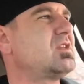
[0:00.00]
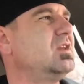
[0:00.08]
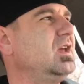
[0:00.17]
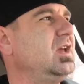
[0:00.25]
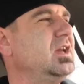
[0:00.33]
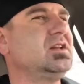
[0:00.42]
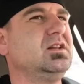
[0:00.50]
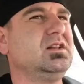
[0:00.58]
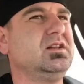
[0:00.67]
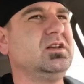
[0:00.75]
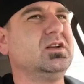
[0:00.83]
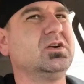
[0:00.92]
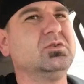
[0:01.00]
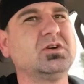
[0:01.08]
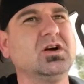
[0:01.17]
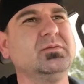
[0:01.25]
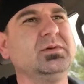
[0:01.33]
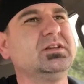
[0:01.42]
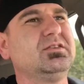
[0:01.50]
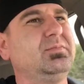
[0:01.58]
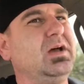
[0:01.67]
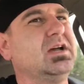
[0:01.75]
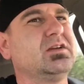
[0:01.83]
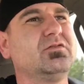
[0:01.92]
and comments
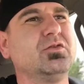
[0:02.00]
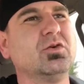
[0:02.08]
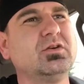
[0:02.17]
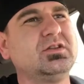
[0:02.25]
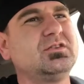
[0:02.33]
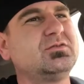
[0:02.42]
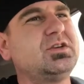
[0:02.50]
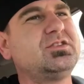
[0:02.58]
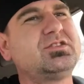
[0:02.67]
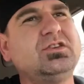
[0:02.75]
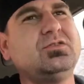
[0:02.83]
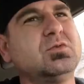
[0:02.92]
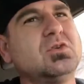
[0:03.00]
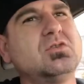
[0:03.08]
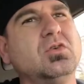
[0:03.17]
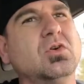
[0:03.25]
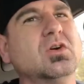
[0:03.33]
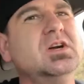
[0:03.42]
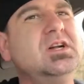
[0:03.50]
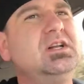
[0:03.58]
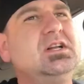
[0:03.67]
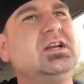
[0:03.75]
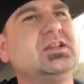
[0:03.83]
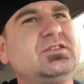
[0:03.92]
back and forth. It's just real cool.
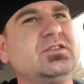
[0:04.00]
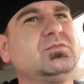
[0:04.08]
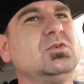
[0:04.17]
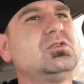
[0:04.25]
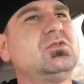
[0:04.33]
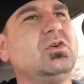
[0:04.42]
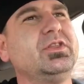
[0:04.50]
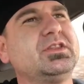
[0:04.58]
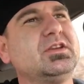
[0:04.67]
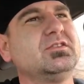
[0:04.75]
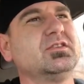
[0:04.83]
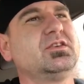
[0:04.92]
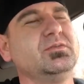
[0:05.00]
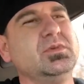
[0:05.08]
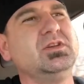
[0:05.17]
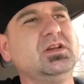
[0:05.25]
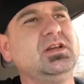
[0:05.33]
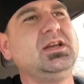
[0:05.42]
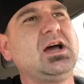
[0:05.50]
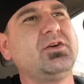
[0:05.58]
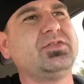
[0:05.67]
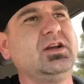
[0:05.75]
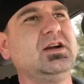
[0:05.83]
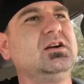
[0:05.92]
It's just real cool that there's a community out
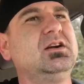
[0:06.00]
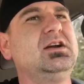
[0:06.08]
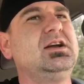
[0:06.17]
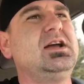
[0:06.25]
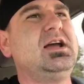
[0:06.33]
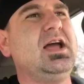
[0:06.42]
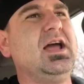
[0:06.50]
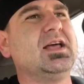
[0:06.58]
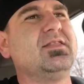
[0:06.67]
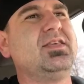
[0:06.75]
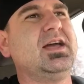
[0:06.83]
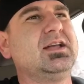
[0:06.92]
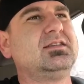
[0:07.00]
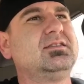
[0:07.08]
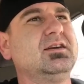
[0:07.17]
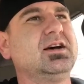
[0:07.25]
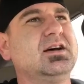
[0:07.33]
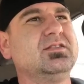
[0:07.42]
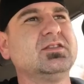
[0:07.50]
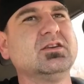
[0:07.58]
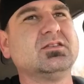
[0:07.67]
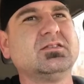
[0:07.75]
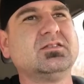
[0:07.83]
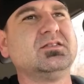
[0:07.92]
there, and that
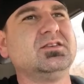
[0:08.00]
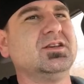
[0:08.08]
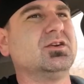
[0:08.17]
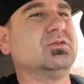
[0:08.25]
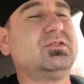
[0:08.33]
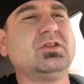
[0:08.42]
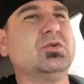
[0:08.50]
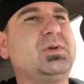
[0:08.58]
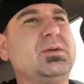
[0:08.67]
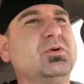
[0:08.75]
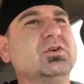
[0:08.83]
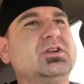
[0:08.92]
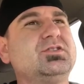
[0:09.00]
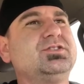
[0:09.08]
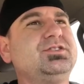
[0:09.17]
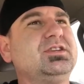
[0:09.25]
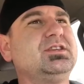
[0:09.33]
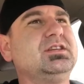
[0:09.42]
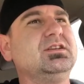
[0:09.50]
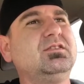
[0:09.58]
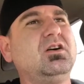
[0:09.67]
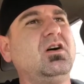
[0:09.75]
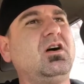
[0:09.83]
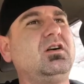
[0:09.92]
there's still people interested in these
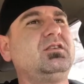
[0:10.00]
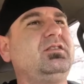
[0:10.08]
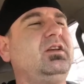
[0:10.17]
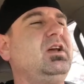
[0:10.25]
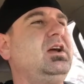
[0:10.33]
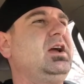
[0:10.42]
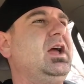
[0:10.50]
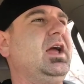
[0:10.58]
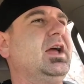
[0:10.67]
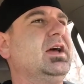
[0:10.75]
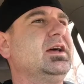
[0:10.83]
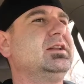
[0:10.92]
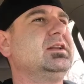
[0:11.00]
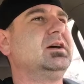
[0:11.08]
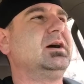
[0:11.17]
cars, and